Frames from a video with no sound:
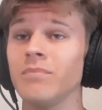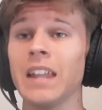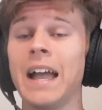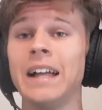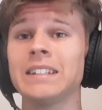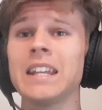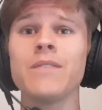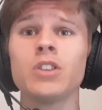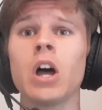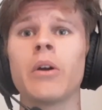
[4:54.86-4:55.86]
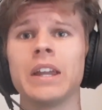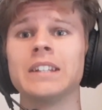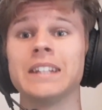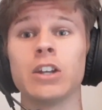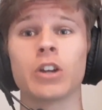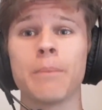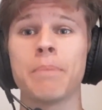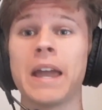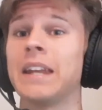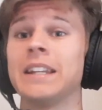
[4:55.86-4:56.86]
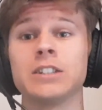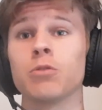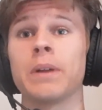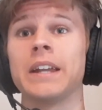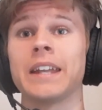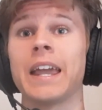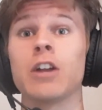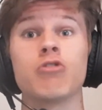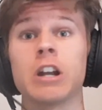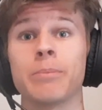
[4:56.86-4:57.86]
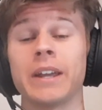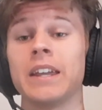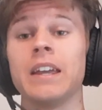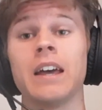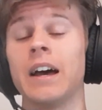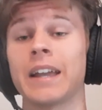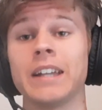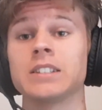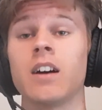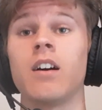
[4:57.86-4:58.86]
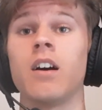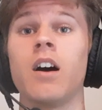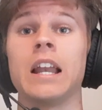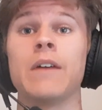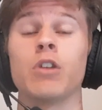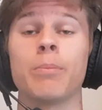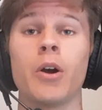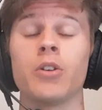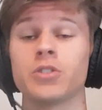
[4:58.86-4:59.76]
And even though he did look in pain, he still played incredibly against a high-level opponent.